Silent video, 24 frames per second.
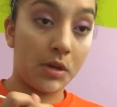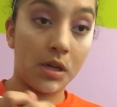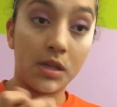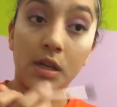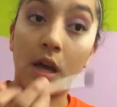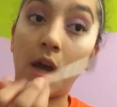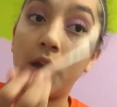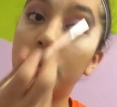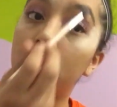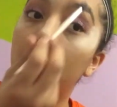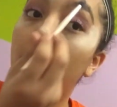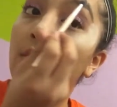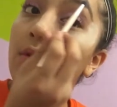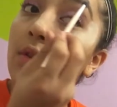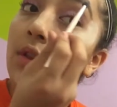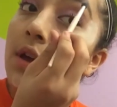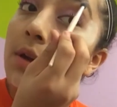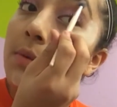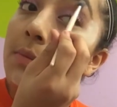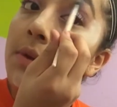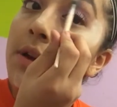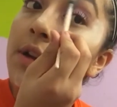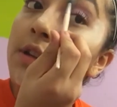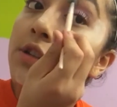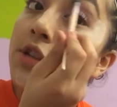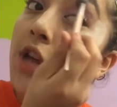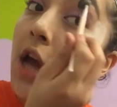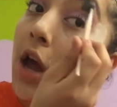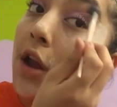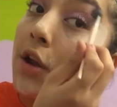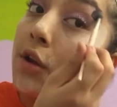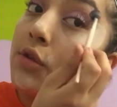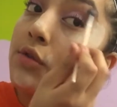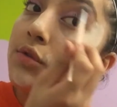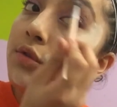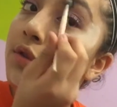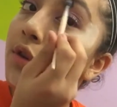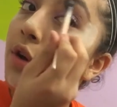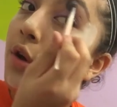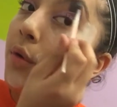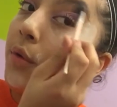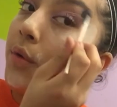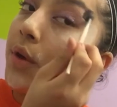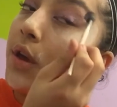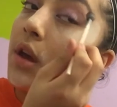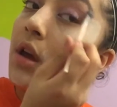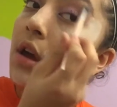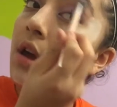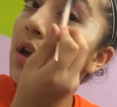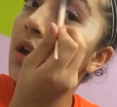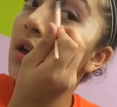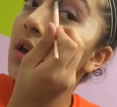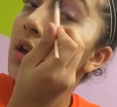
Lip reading: because I don't like my shadows going